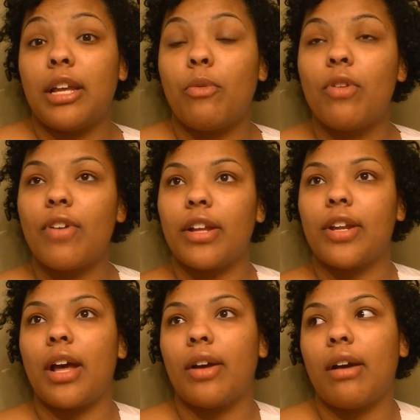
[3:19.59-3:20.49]
We found
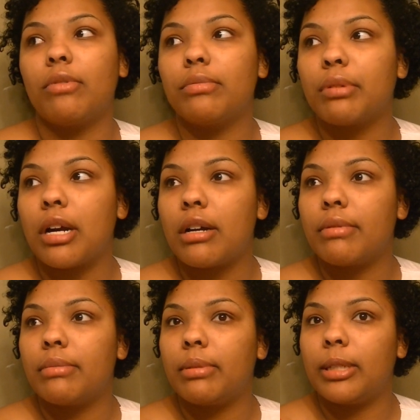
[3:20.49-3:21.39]
out I was
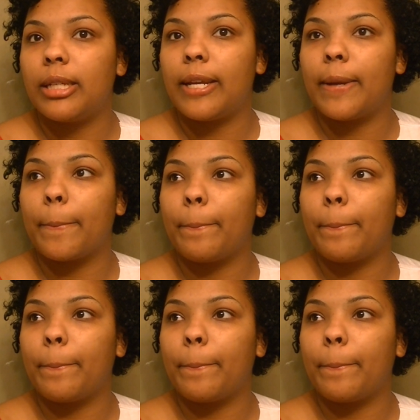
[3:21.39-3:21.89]
probably,